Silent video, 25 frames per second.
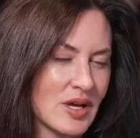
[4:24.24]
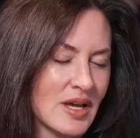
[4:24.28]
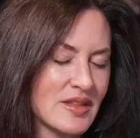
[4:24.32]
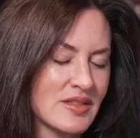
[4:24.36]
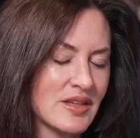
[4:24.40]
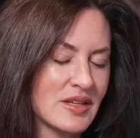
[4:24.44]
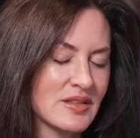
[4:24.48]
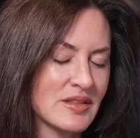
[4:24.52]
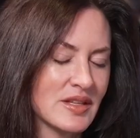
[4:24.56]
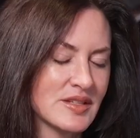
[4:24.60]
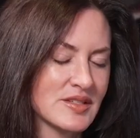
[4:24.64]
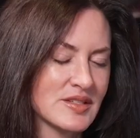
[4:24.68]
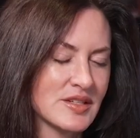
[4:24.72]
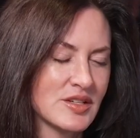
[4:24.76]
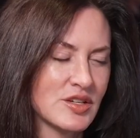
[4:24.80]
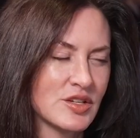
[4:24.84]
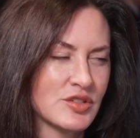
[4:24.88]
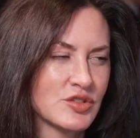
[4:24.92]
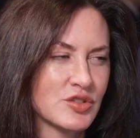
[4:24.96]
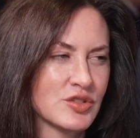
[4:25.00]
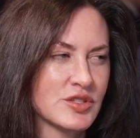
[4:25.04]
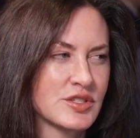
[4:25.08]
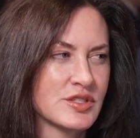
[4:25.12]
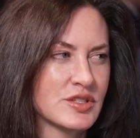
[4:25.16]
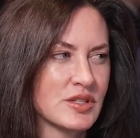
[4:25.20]
I think that's an
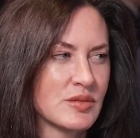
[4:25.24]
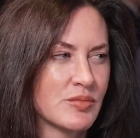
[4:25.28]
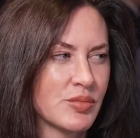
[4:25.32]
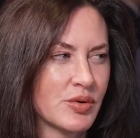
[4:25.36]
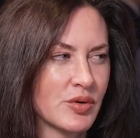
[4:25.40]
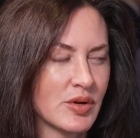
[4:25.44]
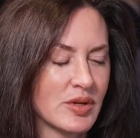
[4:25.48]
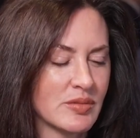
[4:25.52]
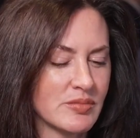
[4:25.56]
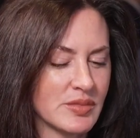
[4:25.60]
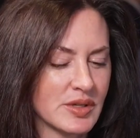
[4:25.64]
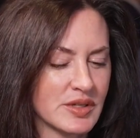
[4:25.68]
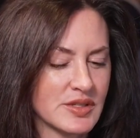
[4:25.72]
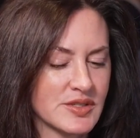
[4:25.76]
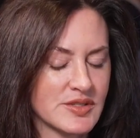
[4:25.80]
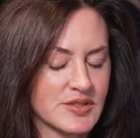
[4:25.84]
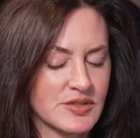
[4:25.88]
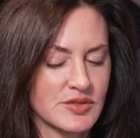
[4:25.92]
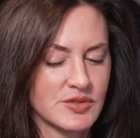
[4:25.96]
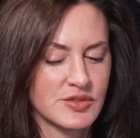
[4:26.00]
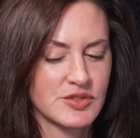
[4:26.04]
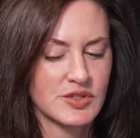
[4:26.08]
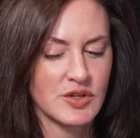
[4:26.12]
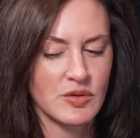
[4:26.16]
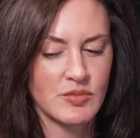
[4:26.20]
interesting point because
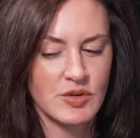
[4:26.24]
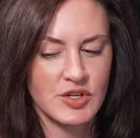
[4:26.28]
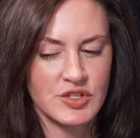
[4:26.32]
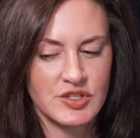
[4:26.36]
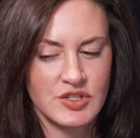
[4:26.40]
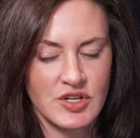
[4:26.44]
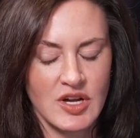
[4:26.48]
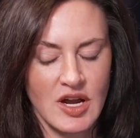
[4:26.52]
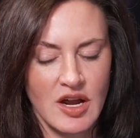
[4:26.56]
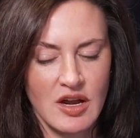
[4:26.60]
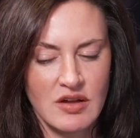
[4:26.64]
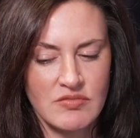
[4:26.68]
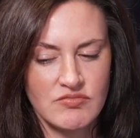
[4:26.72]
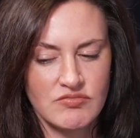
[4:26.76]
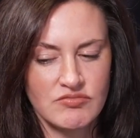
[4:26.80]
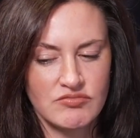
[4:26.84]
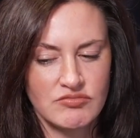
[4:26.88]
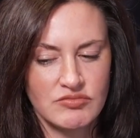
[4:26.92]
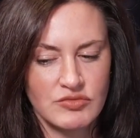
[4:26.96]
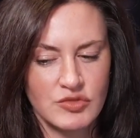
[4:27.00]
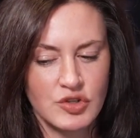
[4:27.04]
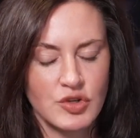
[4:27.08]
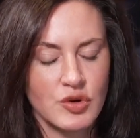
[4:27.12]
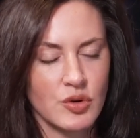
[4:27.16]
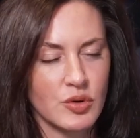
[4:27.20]
there's so much
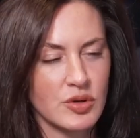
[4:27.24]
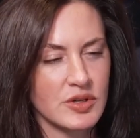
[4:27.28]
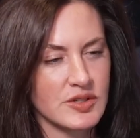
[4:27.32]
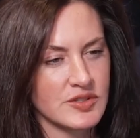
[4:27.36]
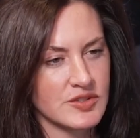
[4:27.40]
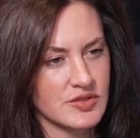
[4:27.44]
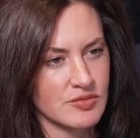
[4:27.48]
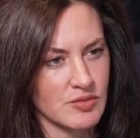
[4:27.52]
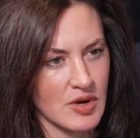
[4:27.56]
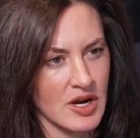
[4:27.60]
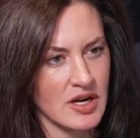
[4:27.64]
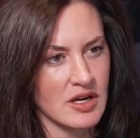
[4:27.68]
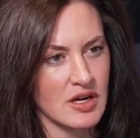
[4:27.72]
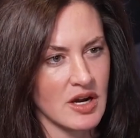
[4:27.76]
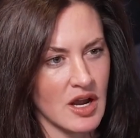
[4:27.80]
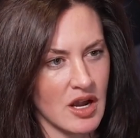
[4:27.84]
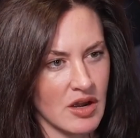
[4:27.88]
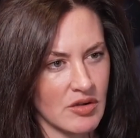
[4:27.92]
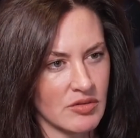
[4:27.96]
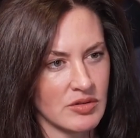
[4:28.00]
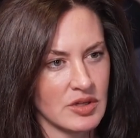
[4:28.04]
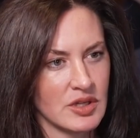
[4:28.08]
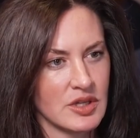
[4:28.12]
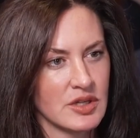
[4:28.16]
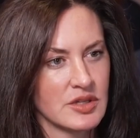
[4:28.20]
noise right
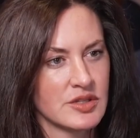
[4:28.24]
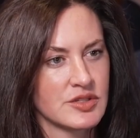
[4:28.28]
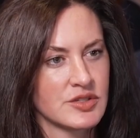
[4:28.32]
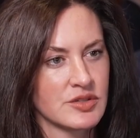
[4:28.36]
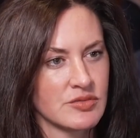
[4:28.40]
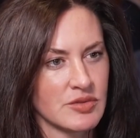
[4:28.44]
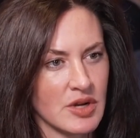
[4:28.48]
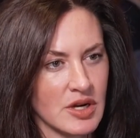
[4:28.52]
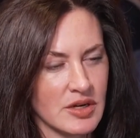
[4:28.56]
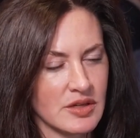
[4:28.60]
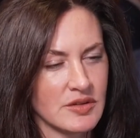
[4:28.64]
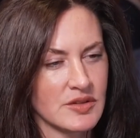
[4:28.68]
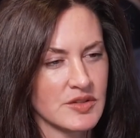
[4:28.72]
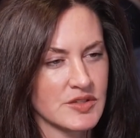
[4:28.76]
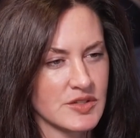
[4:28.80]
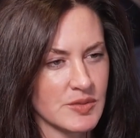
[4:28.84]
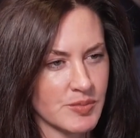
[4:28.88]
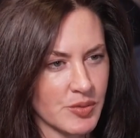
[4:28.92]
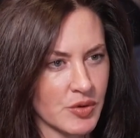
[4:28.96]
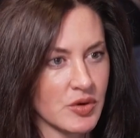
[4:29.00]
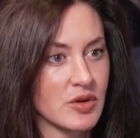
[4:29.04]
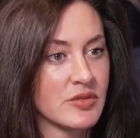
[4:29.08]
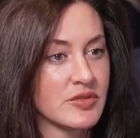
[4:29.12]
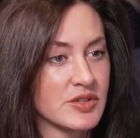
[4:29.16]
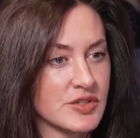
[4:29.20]
now surrounding the
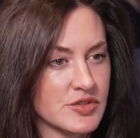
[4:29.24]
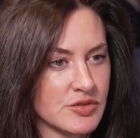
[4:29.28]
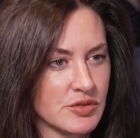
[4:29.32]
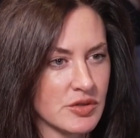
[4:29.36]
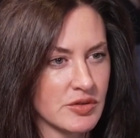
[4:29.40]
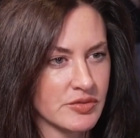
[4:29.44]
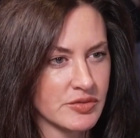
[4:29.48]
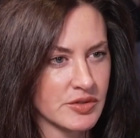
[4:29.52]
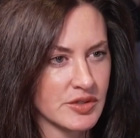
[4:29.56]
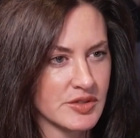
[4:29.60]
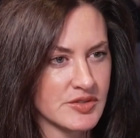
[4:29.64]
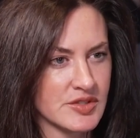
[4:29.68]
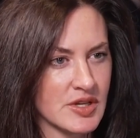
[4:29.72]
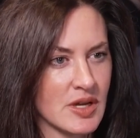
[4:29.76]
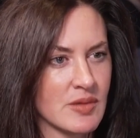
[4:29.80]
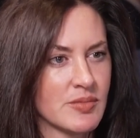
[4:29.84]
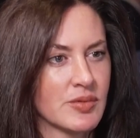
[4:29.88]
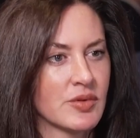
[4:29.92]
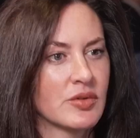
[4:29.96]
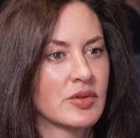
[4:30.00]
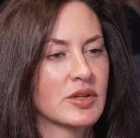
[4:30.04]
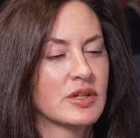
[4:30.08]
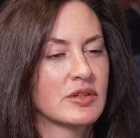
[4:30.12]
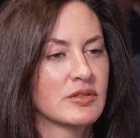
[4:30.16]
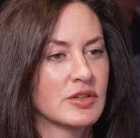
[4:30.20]
support of Israel, for
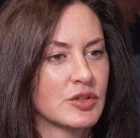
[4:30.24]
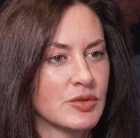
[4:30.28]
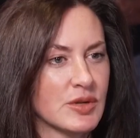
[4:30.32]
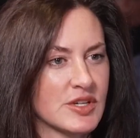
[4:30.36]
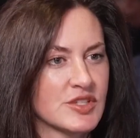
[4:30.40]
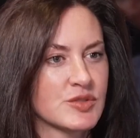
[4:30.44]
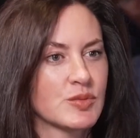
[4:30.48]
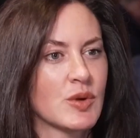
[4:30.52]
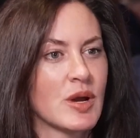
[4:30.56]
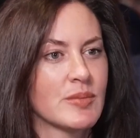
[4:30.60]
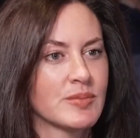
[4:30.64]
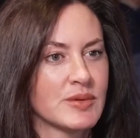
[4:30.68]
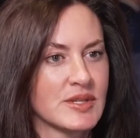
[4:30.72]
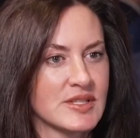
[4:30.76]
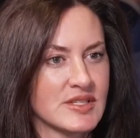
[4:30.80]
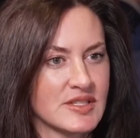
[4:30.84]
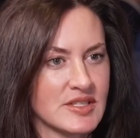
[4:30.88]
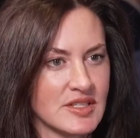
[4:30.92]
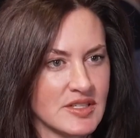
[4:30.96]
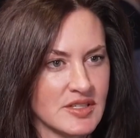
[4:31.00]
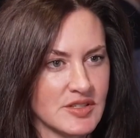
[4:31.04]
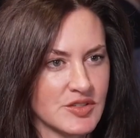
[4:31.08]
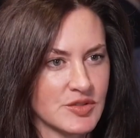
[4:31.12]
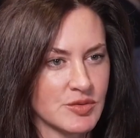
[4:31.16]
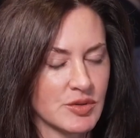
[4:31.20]
example, and U.S. weapons
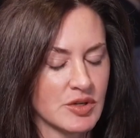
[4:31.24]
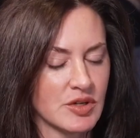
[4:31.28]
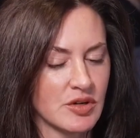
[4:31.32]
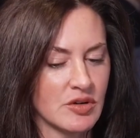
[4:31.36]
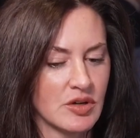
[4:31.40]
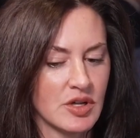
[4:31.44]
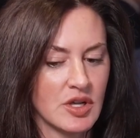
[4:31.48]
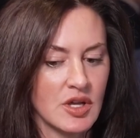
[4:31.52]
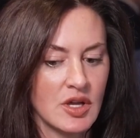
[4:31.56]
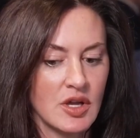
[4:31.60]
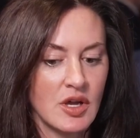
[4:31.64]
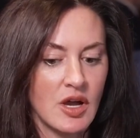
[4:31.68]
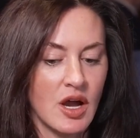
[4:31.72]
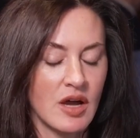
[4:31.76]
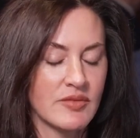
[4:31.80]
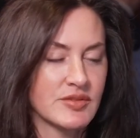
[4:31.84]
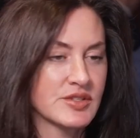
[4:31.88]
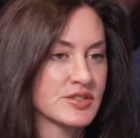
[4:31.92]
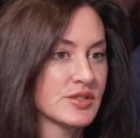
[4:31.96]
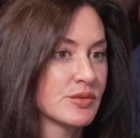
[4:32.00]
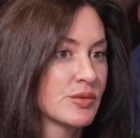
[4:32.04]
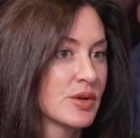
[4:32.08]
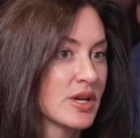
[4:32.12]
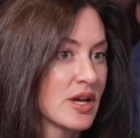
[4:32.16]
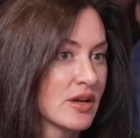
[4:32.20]
to Israel.
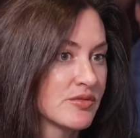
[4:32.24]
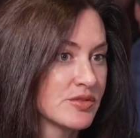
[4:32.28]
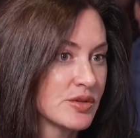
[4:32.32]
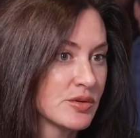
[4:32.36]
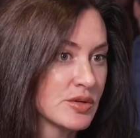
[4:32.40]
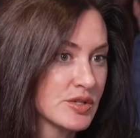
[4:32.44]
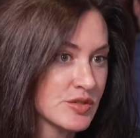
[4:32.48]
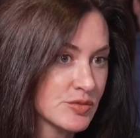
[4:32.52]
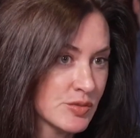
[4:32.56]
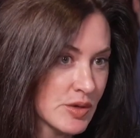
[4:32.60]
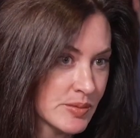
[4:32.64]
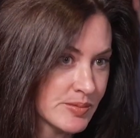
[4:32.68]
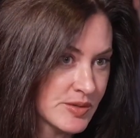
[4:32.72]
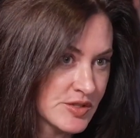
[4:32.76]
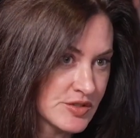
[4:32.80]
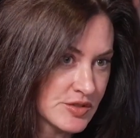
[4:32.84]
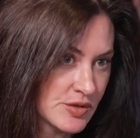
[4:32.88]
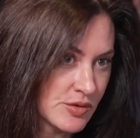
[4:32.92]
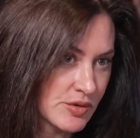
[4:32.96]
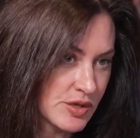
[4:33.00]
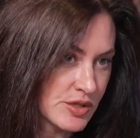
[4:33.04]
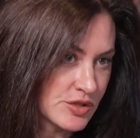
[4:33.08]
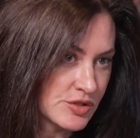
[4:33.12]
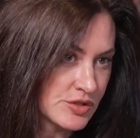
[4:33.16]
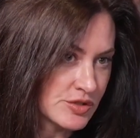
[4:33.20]
Obviously, we have U.S. weapons
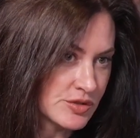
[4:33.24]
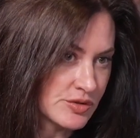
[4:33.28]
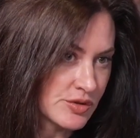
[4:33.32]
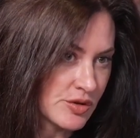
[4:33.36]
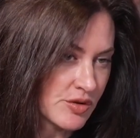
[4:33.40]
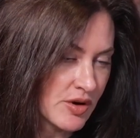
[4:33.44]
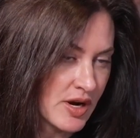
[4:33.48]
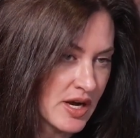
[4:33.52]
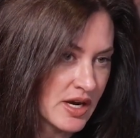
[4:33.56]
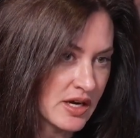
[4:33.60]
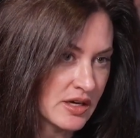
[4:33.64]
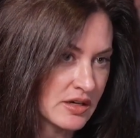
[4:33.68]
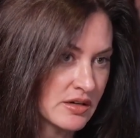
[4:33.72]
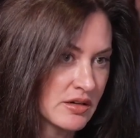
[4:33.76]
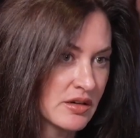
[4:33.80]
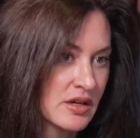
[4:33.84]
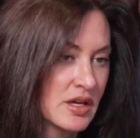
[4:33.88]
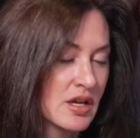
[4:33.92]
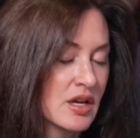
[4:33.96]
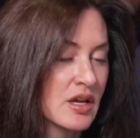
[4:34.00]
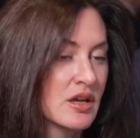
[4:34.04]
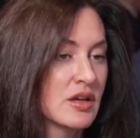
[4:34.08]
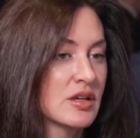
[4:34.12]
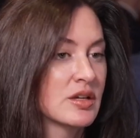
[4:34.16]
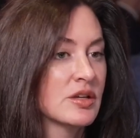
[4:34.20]
going to Ukraine.
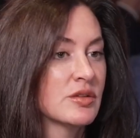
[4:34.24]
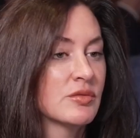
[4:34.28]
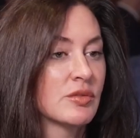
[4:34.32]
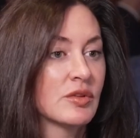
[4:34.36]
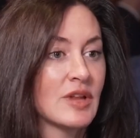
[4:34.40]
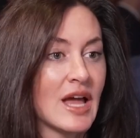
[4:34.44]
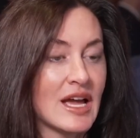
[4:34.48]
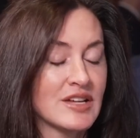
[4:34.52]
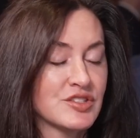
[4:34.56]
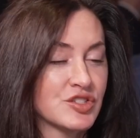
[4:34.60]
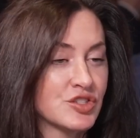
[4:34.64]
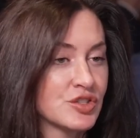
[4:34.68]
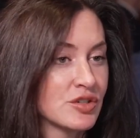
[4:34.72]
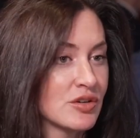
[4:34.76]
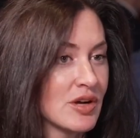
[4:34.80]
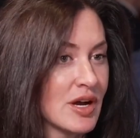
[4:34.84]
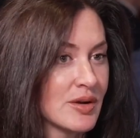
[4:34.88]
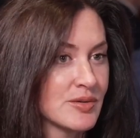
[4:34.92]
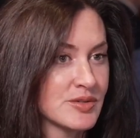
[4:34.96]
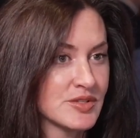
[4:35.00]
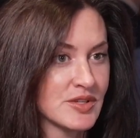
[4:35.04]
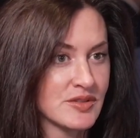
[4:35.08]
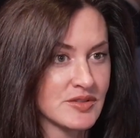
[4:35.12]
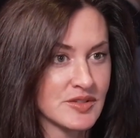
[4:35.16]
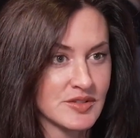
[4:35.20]
Last year, I
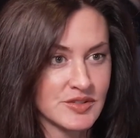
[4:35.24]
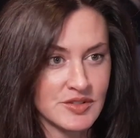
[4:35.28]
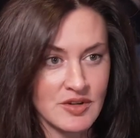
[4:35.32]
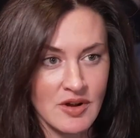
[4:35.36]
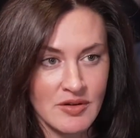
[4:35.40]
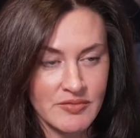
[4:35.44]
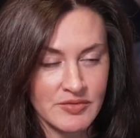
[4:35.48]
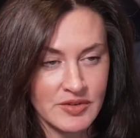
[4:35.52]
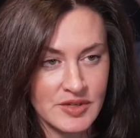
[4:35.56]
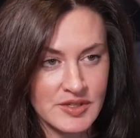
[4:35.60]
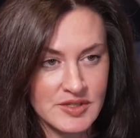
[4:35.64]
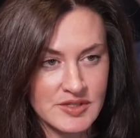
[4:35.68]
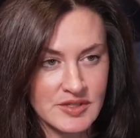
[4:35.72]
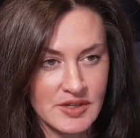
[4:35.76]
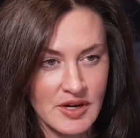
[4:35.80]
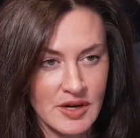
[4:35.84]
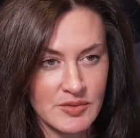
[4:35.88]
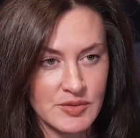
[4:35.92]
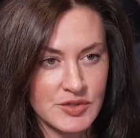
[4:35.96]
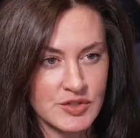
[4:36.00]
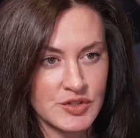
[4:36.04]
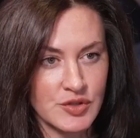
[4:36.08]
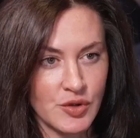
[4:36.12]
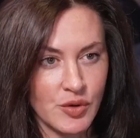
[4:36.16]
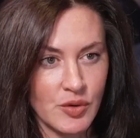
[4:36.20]
was at this conference, and I
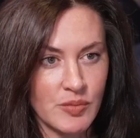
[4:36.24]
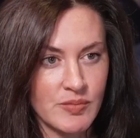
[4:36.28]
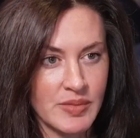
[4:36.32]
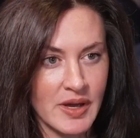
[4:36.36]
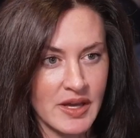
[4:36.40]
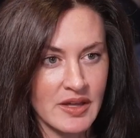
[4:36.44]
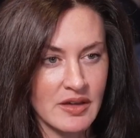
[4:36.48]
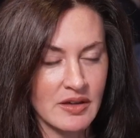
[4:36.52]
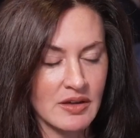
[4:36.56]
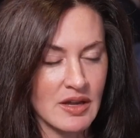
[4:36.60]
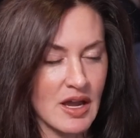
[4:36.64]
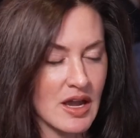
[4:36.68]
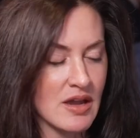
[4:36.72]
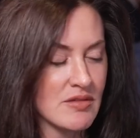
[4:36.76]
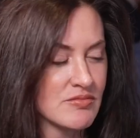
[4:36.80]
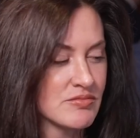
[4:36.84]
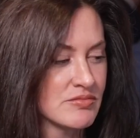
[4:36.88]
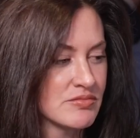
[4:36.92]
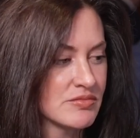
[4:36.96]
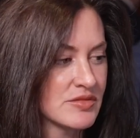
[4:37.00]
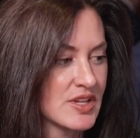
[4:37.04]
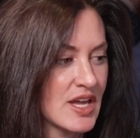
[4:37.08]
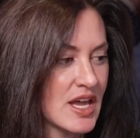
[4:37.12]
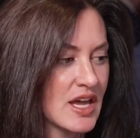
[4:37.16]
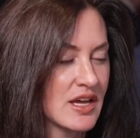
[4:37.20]
was told by
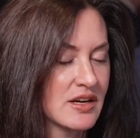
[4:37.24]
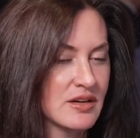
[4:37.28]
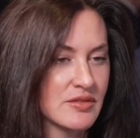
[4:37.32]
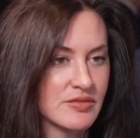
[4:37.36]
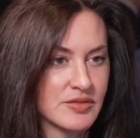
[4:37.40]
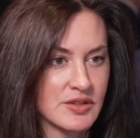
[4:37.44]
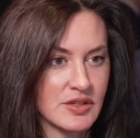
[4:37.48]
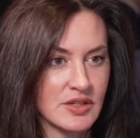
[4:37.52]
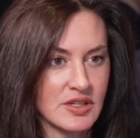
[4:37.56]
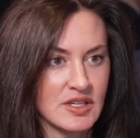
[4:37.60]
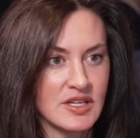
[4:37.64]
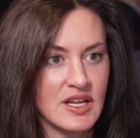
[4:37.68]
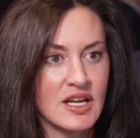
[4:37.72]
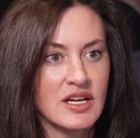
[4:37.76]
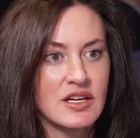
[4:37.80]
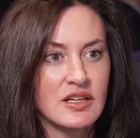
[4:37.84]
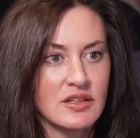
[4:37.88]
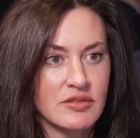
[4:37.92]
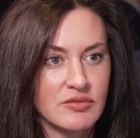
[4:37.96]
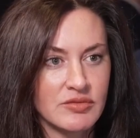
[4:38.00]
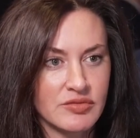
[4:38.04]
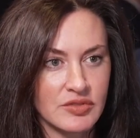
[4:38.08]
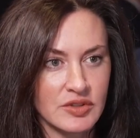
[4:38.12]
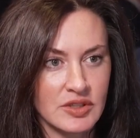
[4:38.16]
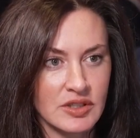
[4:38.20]
the head of the
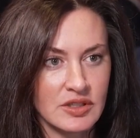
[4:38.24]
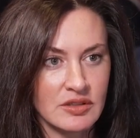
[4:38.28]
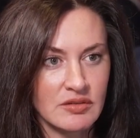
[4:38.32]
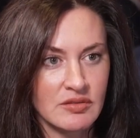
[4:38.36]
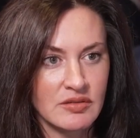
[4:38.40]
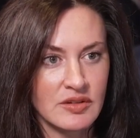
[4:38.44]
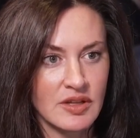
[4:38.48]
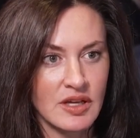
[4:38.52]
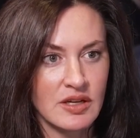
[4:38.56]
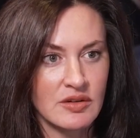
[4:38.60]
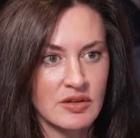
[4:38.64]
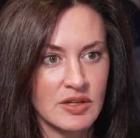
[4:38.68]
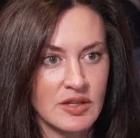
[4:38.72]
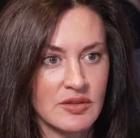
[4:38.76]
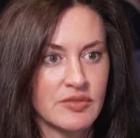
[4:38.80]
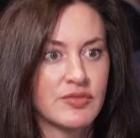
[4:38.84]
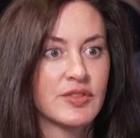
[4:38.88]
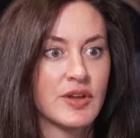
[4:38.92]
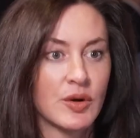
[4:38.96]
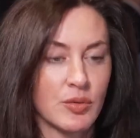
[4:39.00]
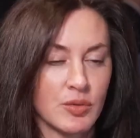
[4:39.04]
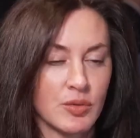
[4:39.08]
Canadian fleet that if there